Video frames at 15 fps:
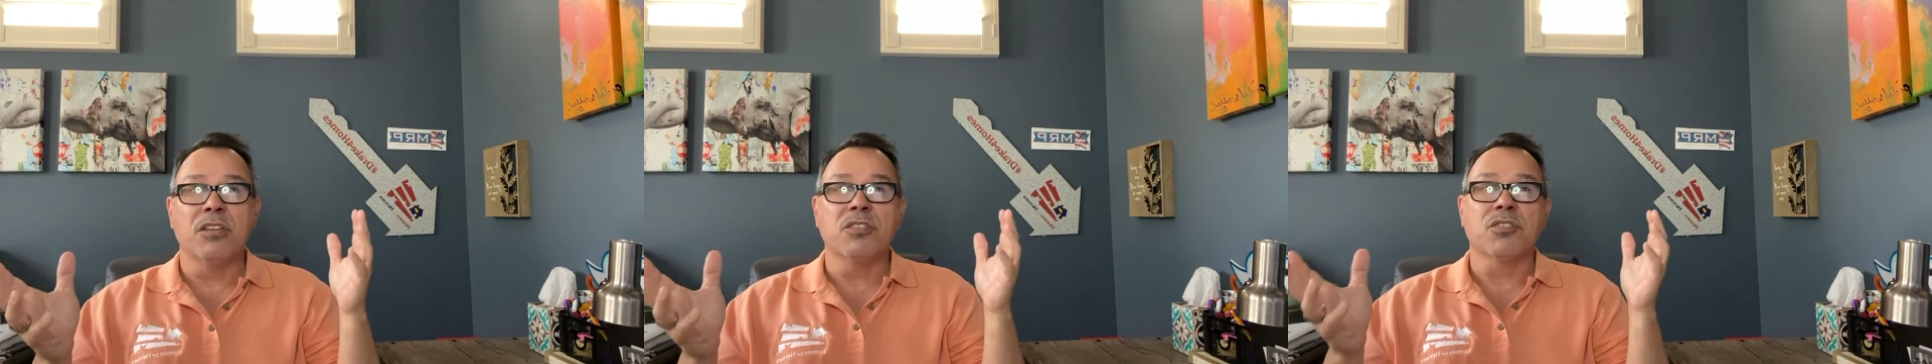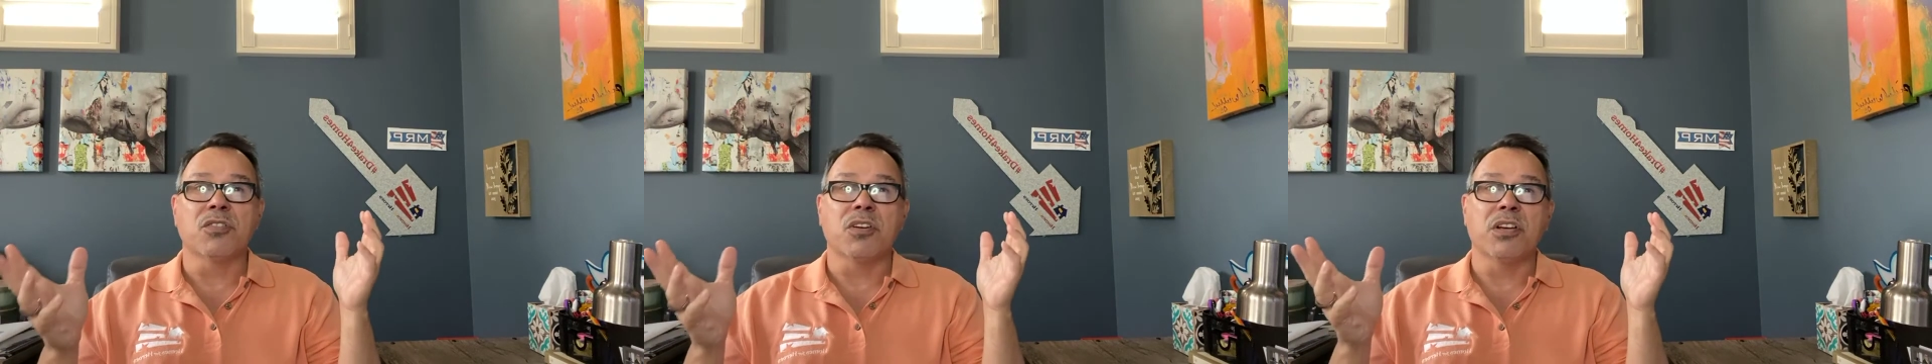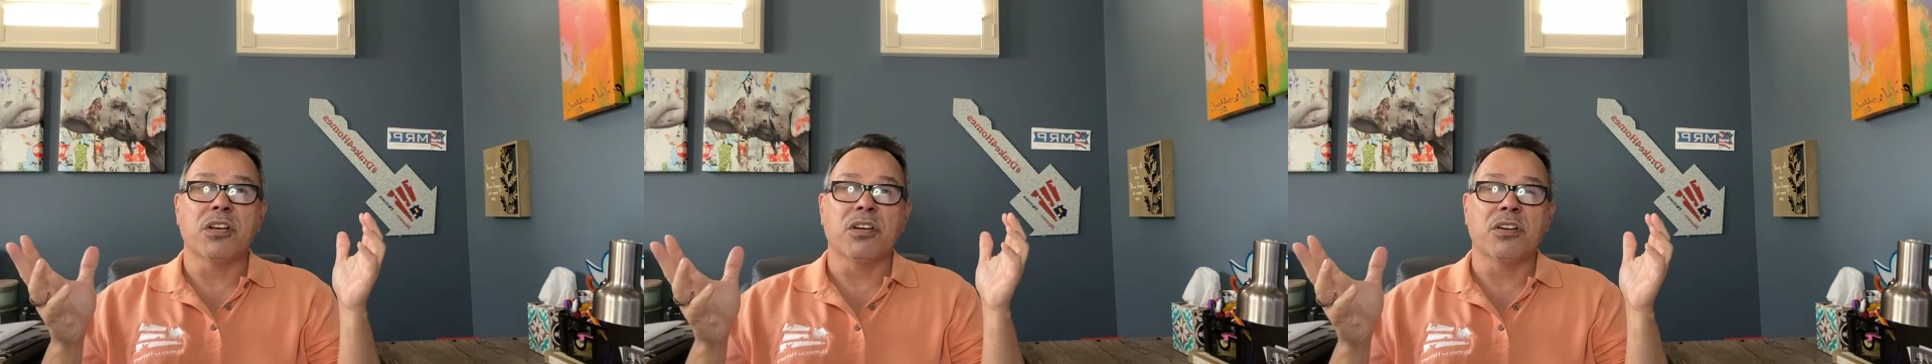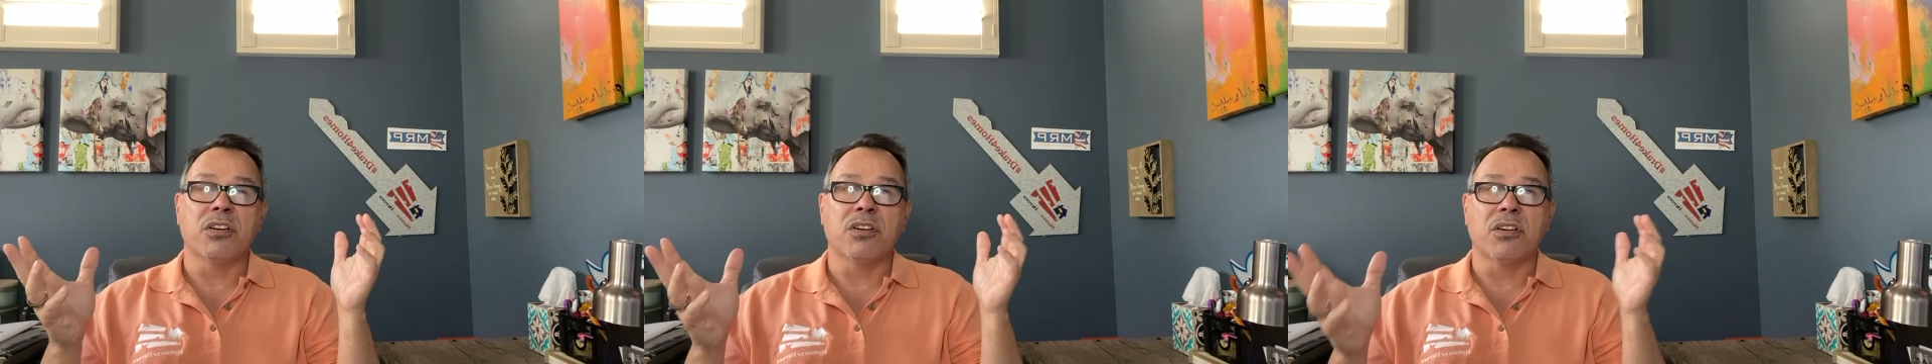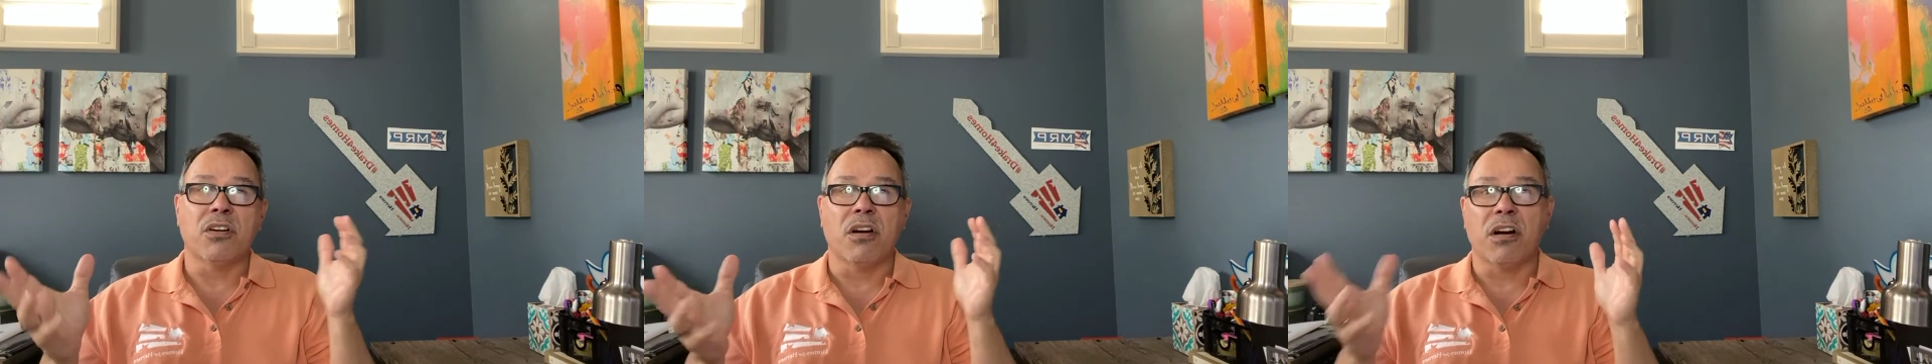So
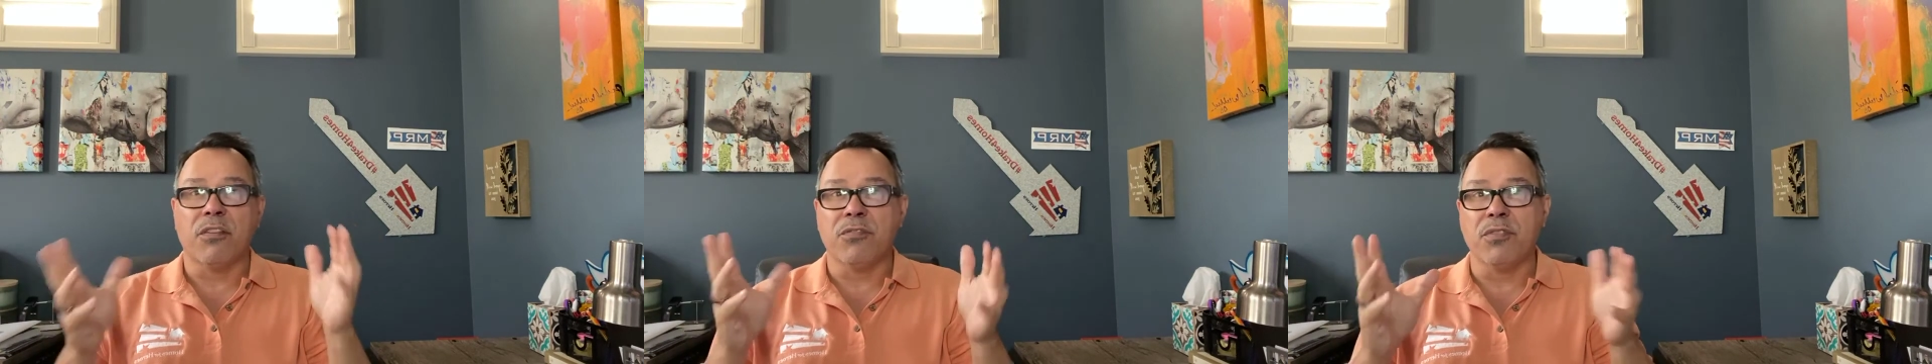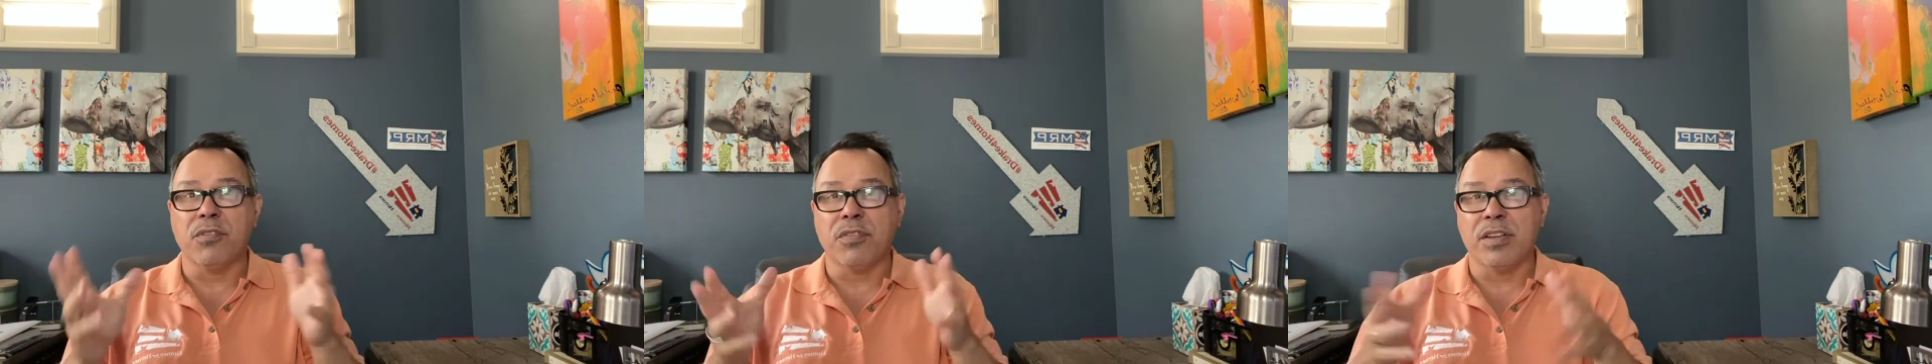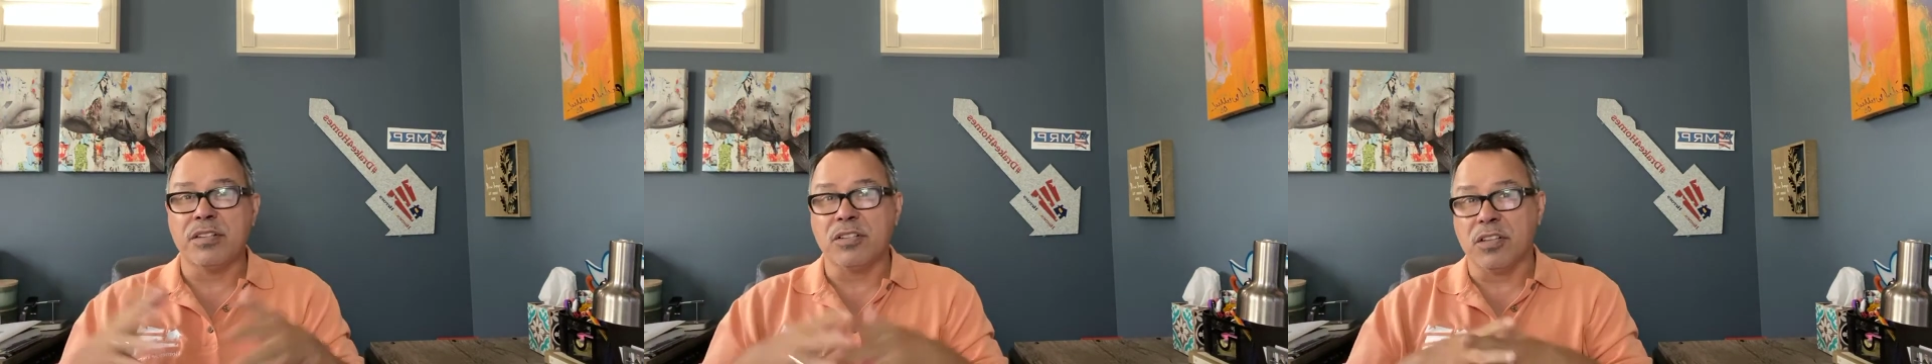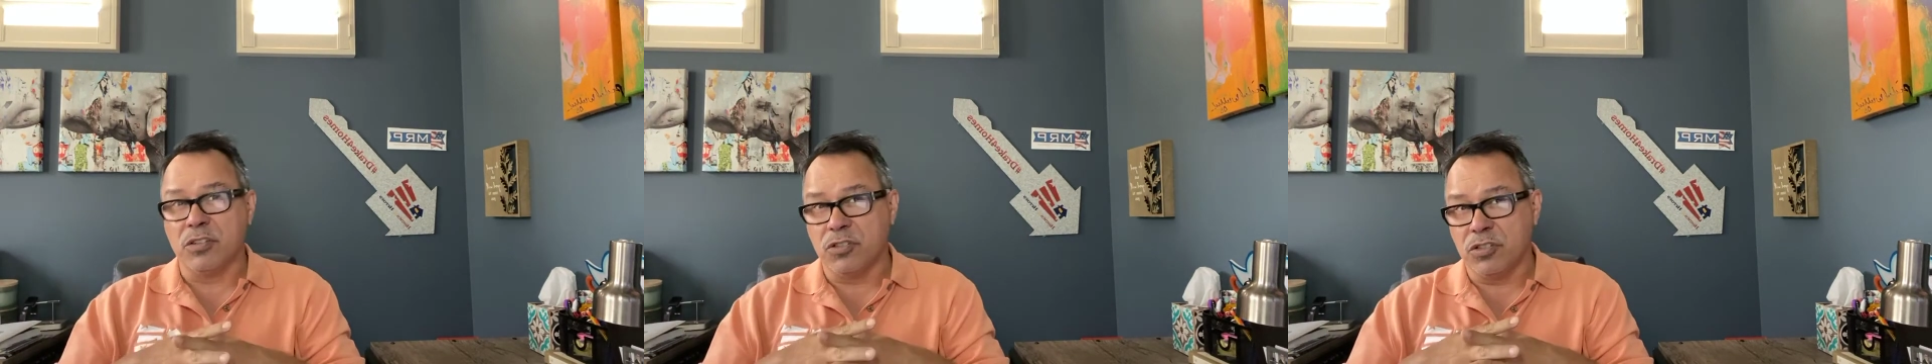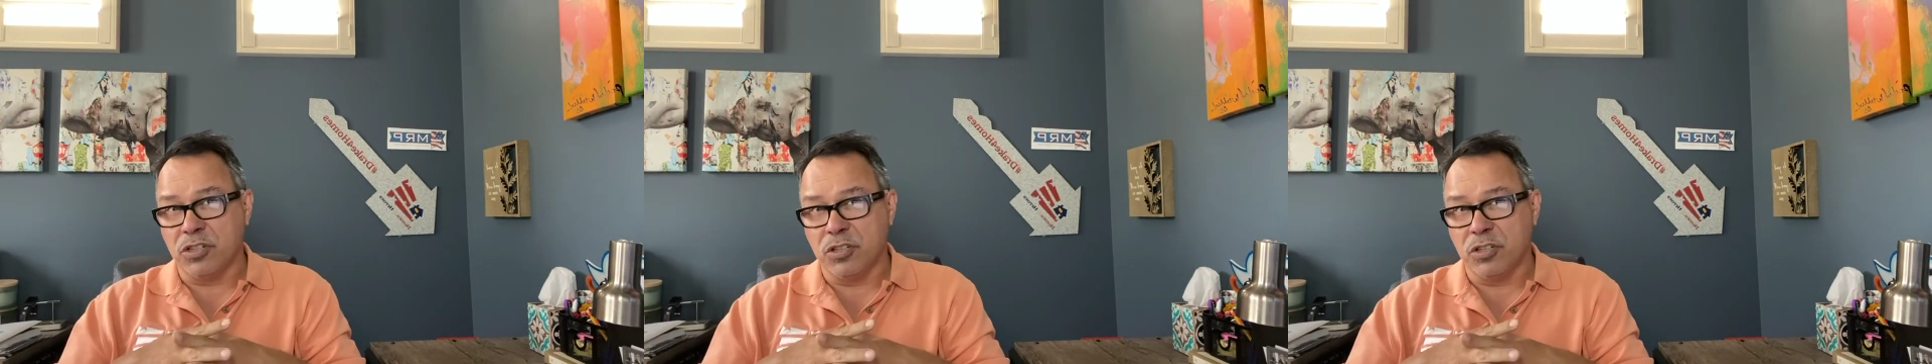here are a few things that you should